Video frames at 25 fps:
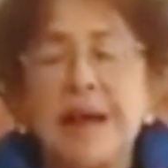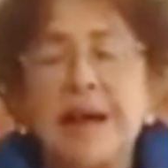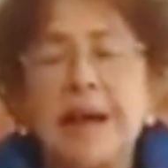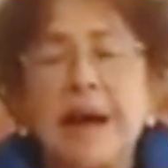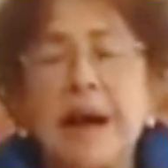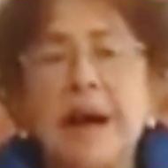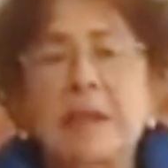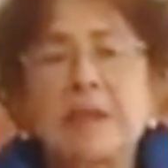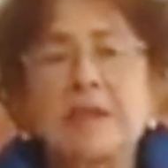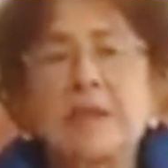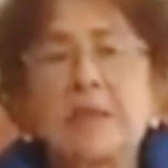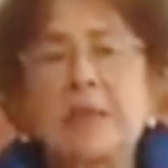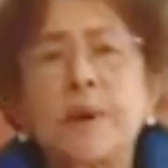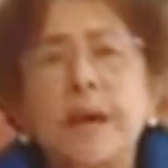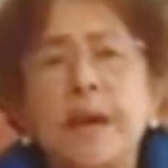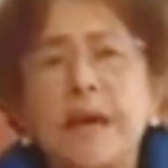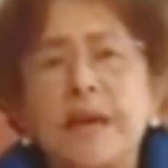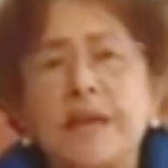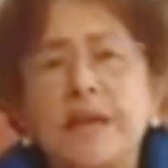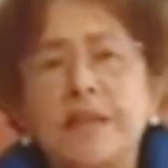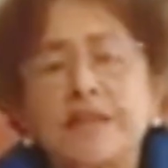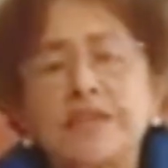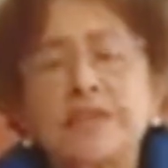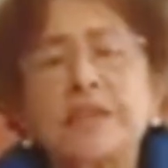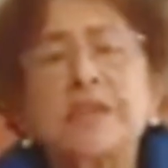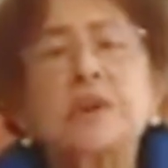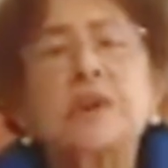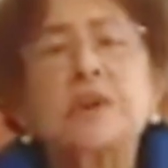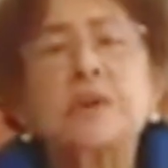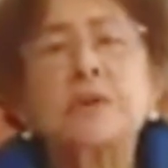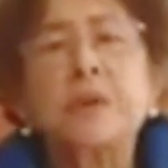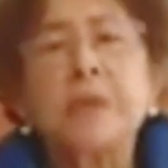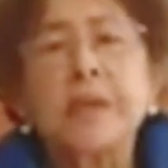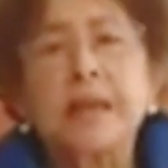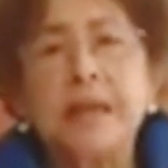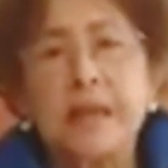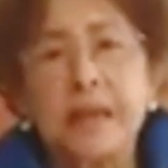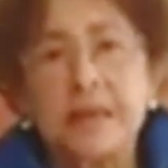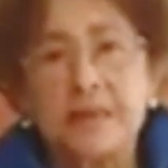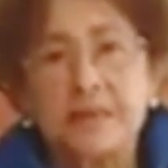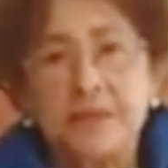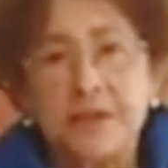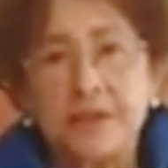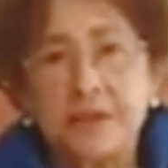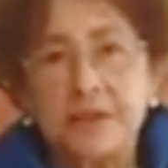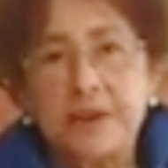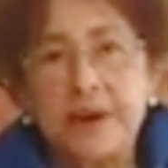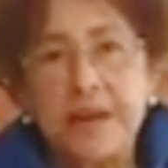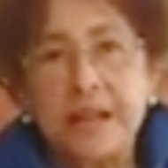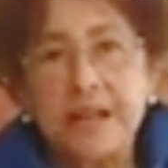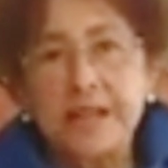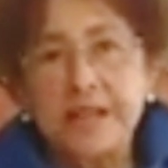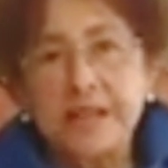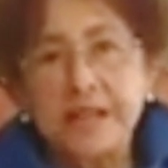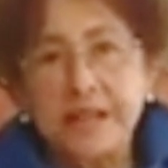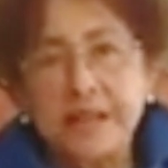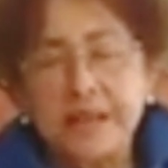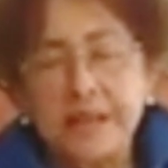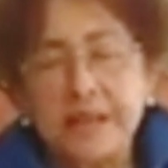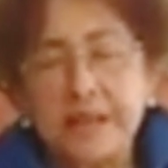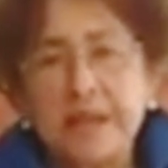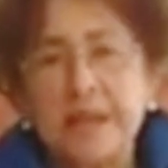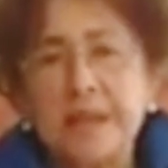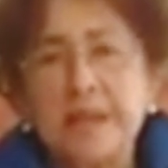Otherwise, we love her writing."